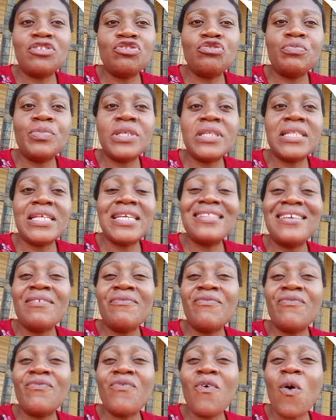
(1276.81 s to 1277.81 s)
you'll be
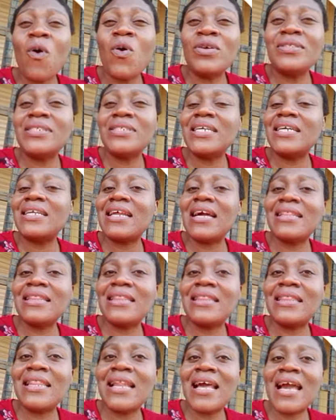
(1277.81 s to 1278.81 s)
needing
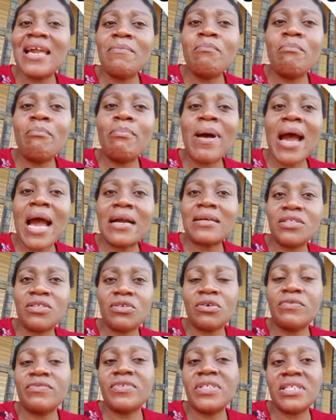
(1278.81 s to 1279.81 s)
409 bags
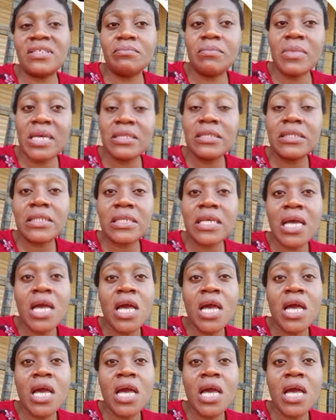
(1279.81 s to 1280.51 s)
of cement.